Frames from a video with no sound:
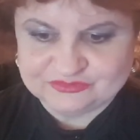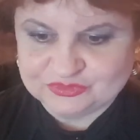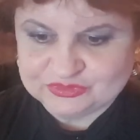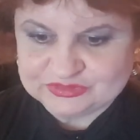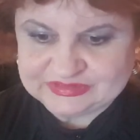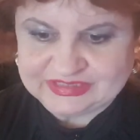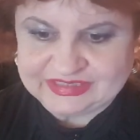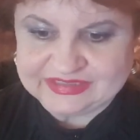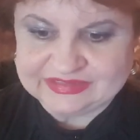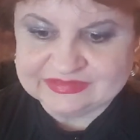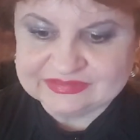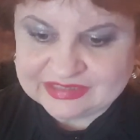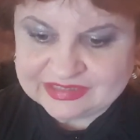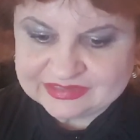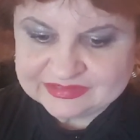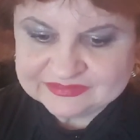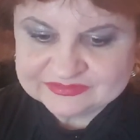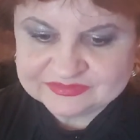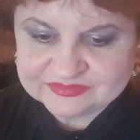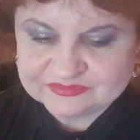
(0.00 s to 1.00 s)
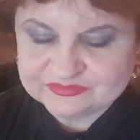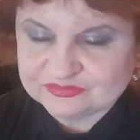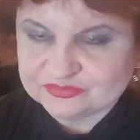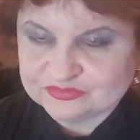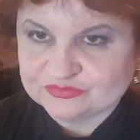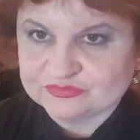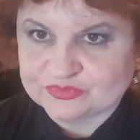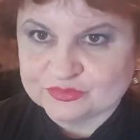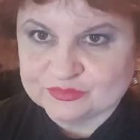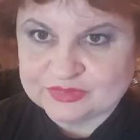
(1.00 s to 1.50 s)
what I love
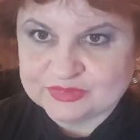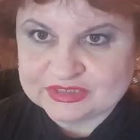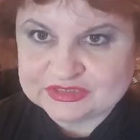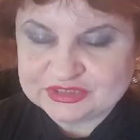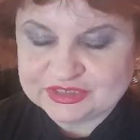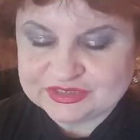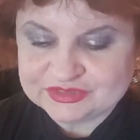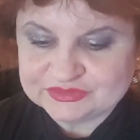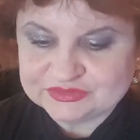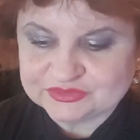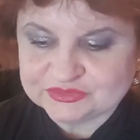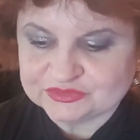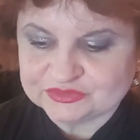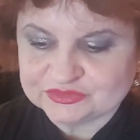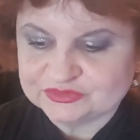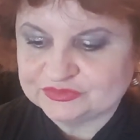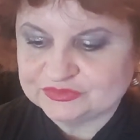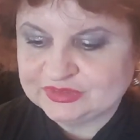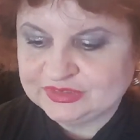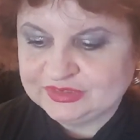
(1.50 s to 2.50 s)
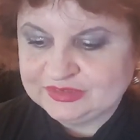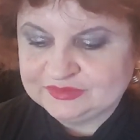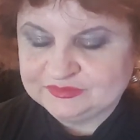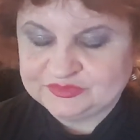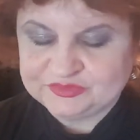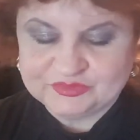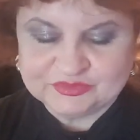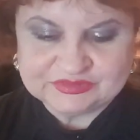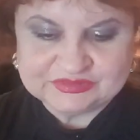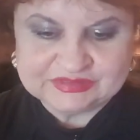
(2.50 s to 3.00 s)
from my childhood,
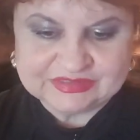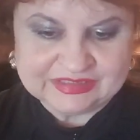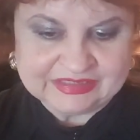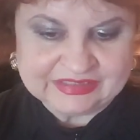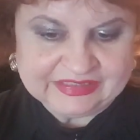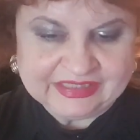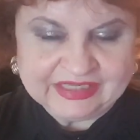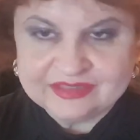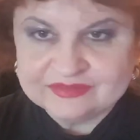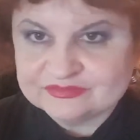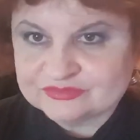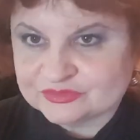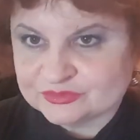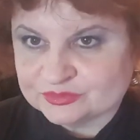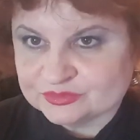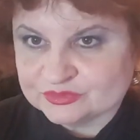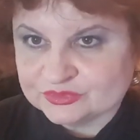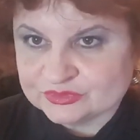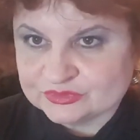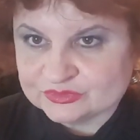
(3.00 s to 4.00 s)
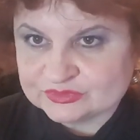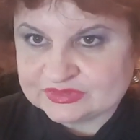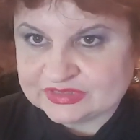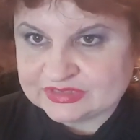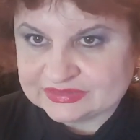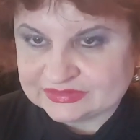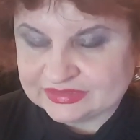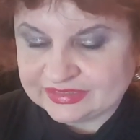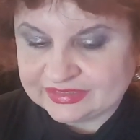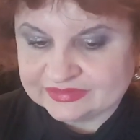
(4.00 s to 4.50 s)
because I came from
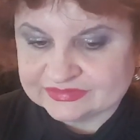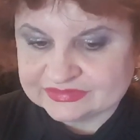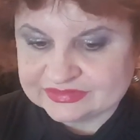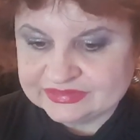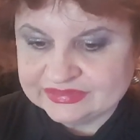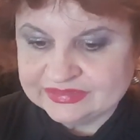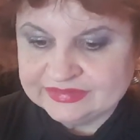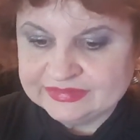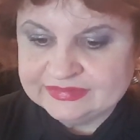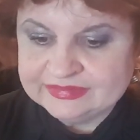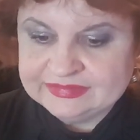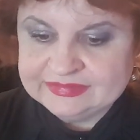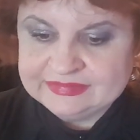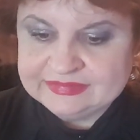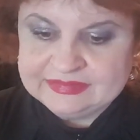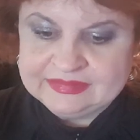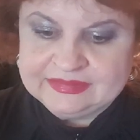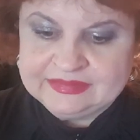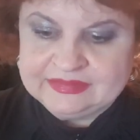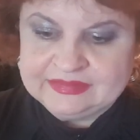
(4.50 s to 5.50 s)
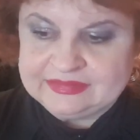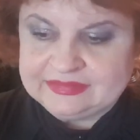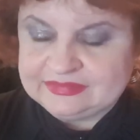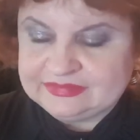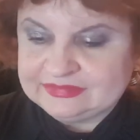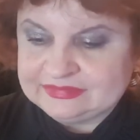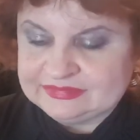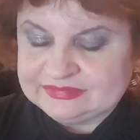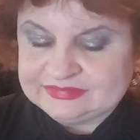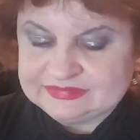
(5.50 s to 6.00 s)
that area
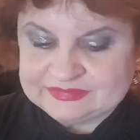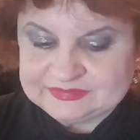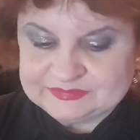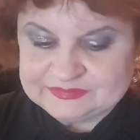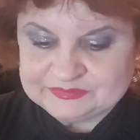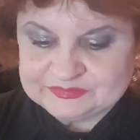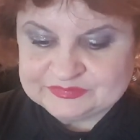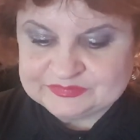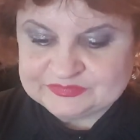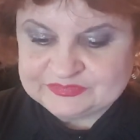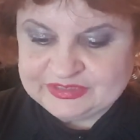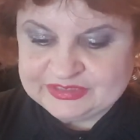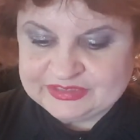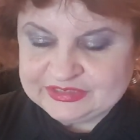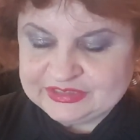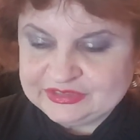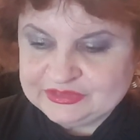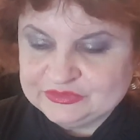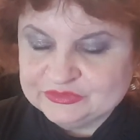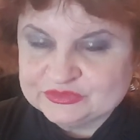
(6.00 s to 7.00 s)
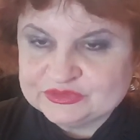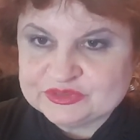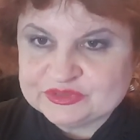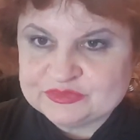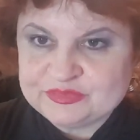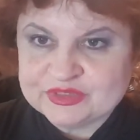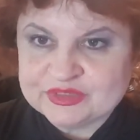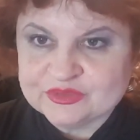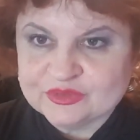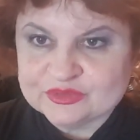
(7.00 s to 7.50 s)
where it used
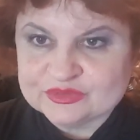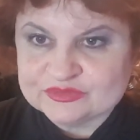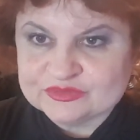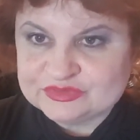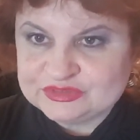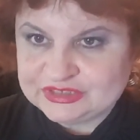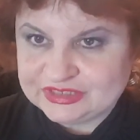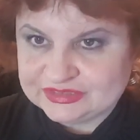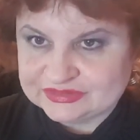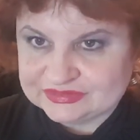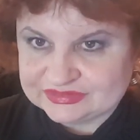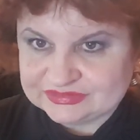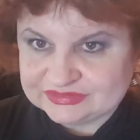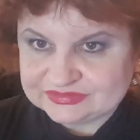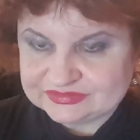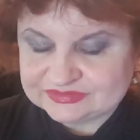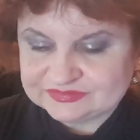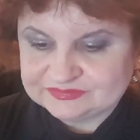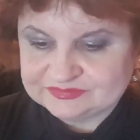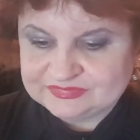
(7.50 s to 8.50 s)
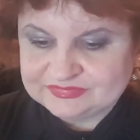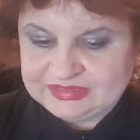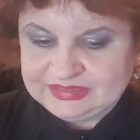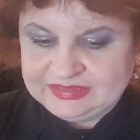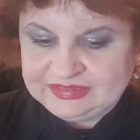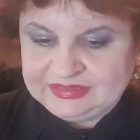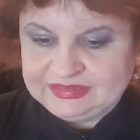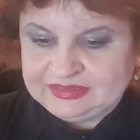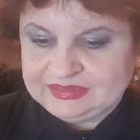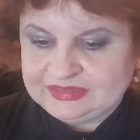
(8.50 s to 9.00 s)
to be a lot of cherries.
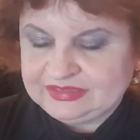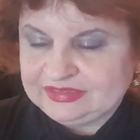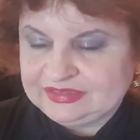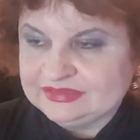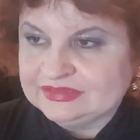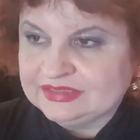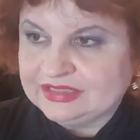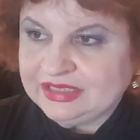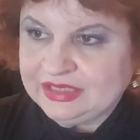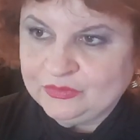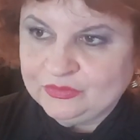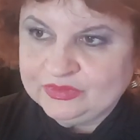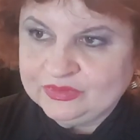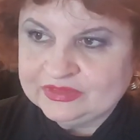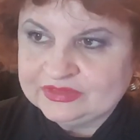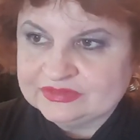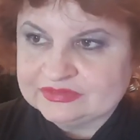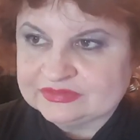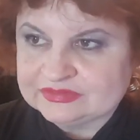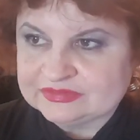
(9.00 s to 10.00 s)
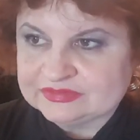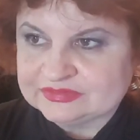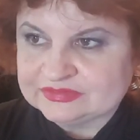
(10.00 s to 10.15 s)
In our